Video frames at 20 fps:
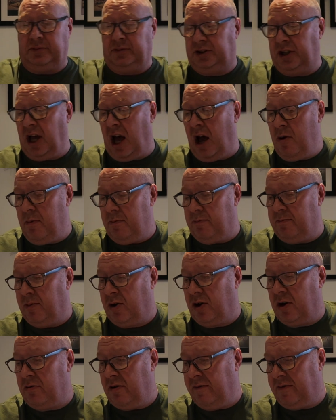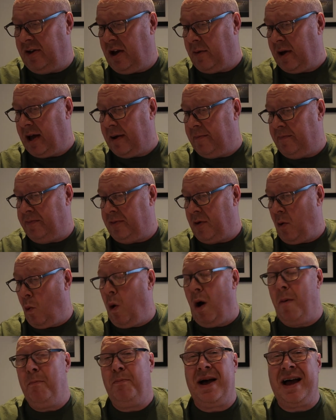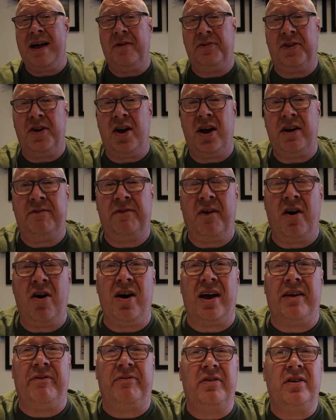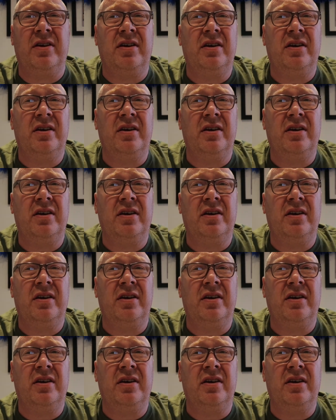So, we're going to review it. £1.35.